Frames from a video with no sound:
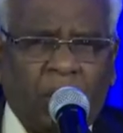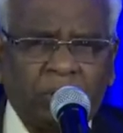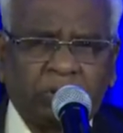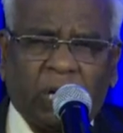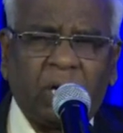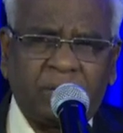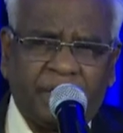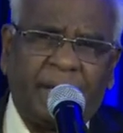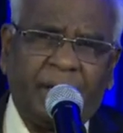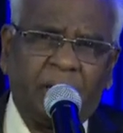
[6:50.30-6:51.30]
on
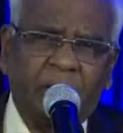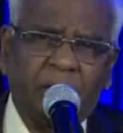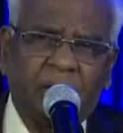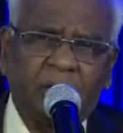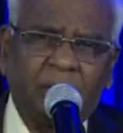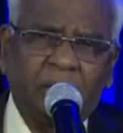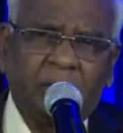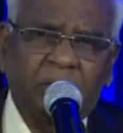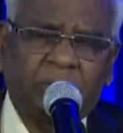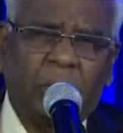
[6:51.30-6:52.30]
third day.
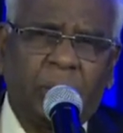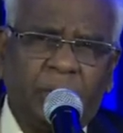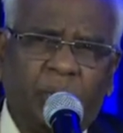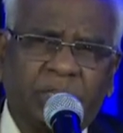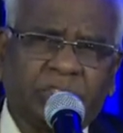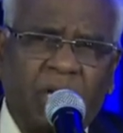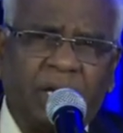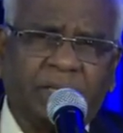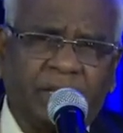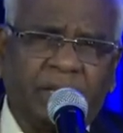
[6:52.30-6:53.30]
So he was
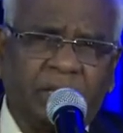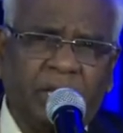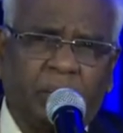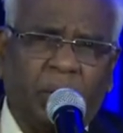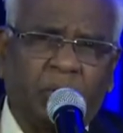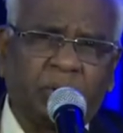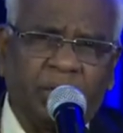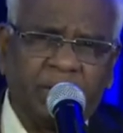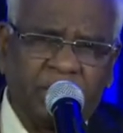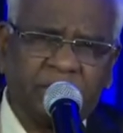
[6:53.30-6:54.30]
talking
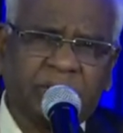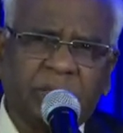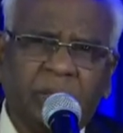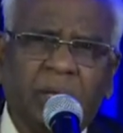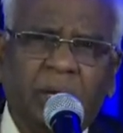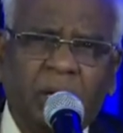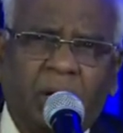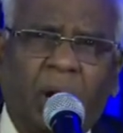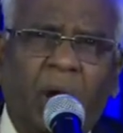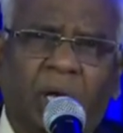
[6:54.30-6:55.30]
about his
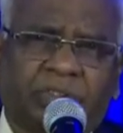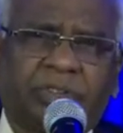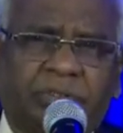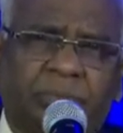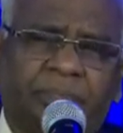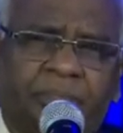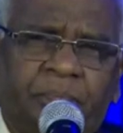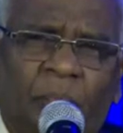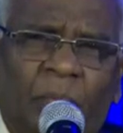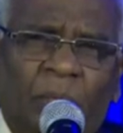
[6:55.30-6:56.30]
cross.
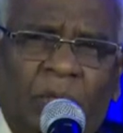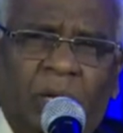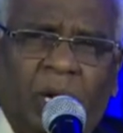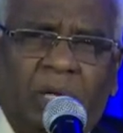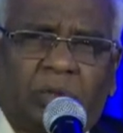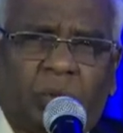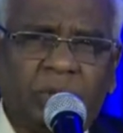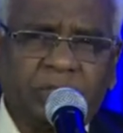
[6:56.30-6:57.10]
And